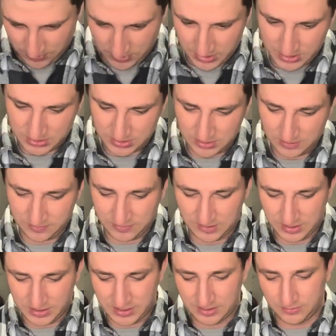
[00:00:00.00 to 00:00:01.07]
we're just gonna
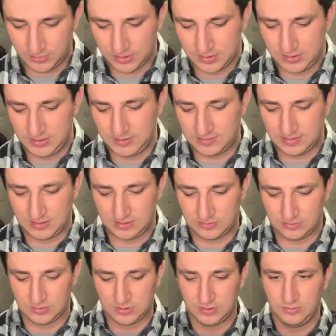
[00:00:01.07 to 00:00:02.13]
find out what these things
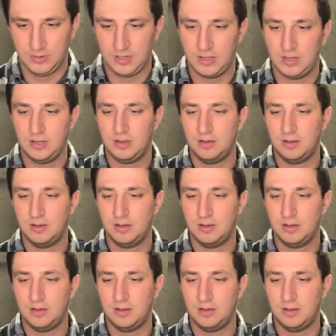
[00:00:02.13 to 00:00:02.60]
really weigh.